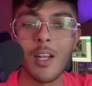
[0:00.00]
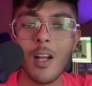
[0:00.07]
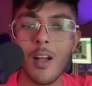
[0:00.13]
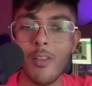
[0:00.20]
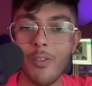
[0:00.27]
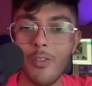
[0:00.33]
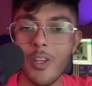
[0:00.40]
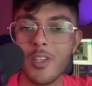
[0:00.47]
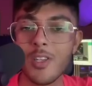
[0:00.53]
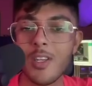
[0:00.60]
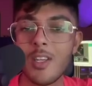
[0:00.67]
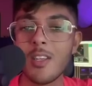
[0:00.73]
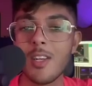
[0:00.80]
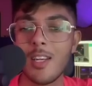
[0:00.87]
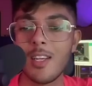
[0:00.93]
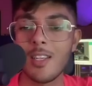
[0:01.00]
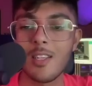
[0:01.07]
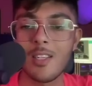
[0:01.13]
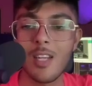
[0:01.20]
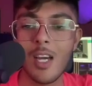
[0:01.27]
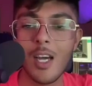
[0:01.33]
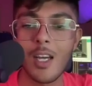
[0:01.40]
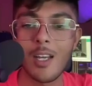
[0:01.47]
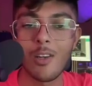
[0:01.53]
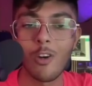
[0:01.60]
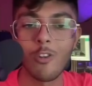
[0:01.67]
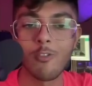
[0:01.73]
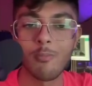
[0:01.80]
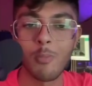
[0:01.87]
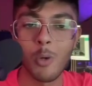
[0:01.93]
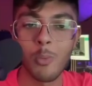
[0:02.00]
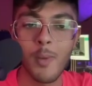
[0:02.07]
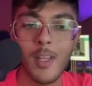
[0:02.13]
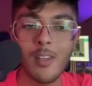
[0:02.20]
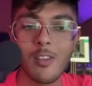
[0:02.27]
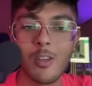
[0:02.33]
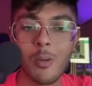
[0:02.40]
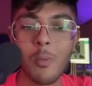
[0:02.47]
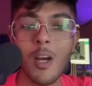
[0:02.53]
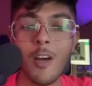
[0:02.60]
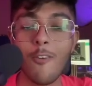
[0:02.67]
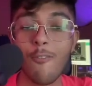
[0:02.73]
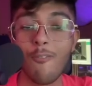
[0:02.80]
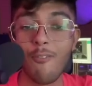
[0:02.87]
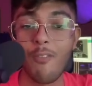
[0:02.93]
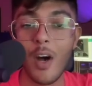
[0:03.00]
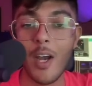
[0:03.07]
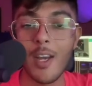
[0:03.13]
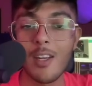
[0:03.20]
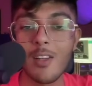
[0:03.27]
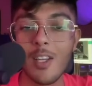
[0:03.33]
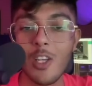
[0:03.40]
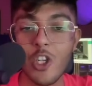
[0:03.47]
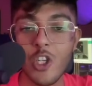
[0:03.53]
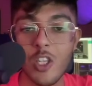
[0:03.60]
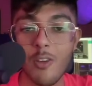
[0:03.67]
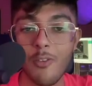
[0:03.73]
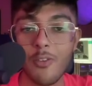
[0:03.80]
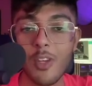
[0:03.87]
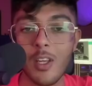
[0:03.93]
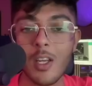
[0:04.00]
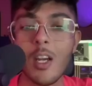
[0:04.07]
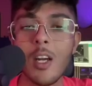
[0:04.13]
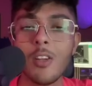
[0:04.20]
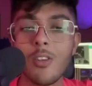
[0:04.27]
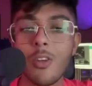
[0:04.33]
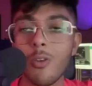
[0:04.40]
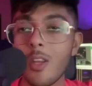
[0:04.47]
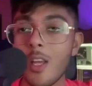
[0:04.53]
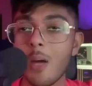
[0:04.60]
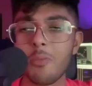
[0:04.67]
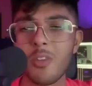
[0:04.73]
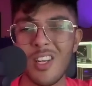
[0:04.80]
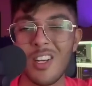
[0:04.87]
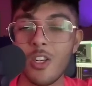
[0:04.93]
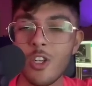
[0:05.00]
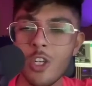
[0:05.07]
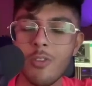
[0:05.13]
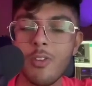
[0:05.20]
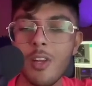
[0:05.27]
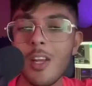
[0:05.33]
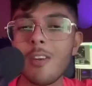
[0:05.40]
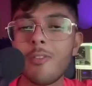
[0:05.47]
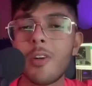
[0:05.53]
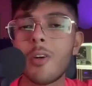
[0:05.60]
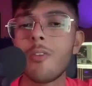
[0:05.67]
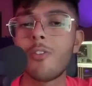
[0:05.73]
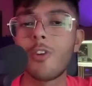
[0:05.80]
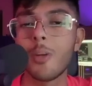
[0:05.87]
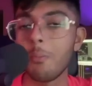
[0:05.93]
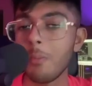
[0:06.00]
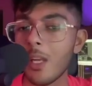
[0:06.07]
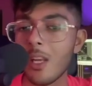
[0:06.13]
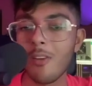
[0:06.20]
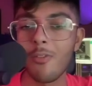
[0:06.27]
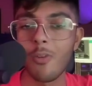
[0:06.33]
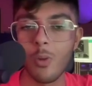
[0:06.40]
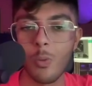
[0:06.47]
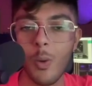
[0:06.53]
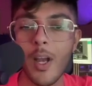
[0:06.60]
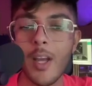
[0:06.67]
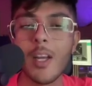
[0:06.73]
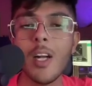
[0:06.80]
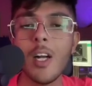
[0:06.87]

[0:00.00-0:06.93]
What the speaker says: This is a sign of momentum finally shifting to the upside and shifting in a very, very meaningful way.